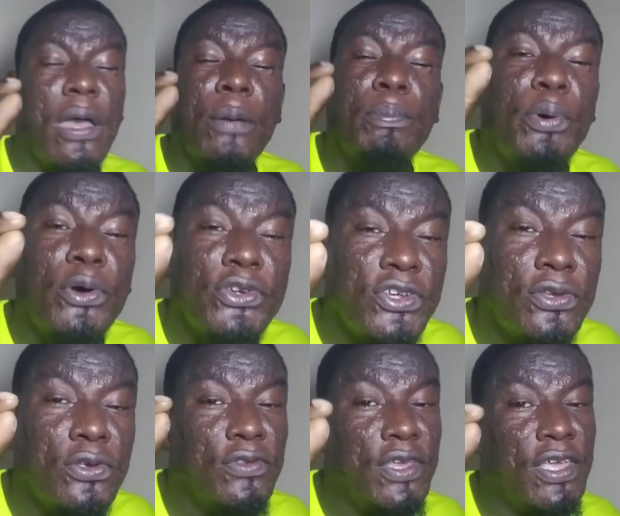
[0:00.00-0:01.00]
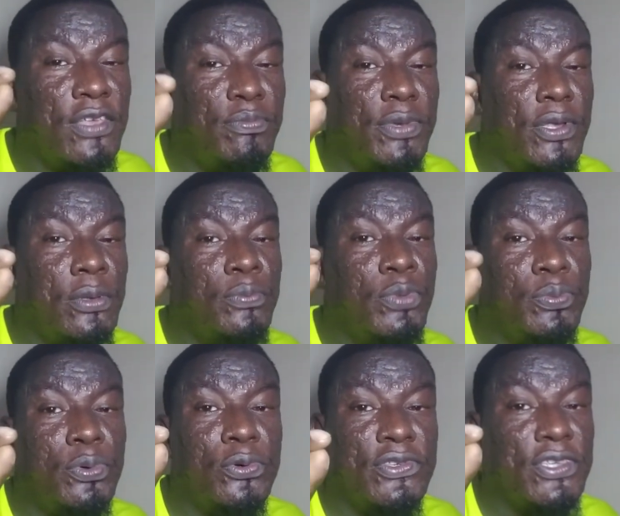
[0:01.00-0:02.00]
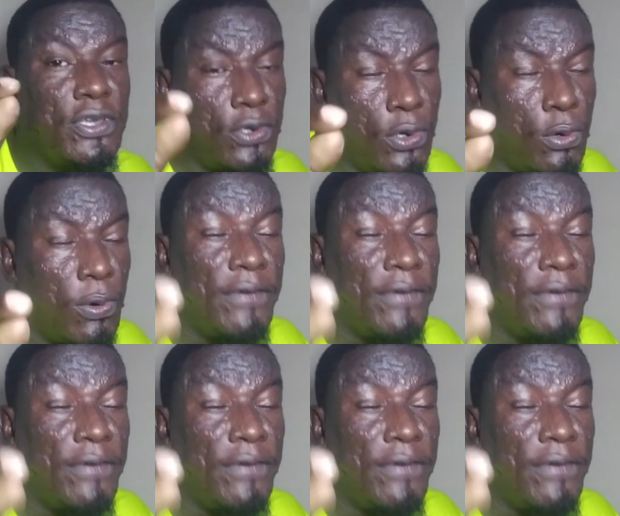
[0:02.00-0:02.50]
A portion of the 8 billion people will say, yo,